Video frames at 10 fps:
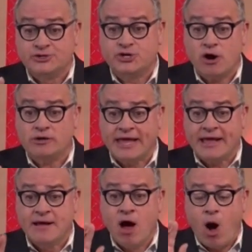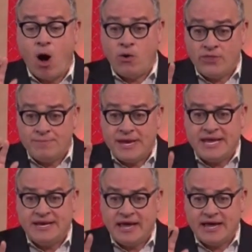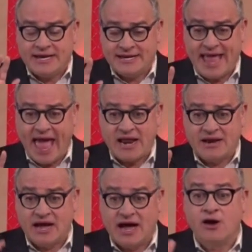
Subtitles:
Charlie, all the media in Canada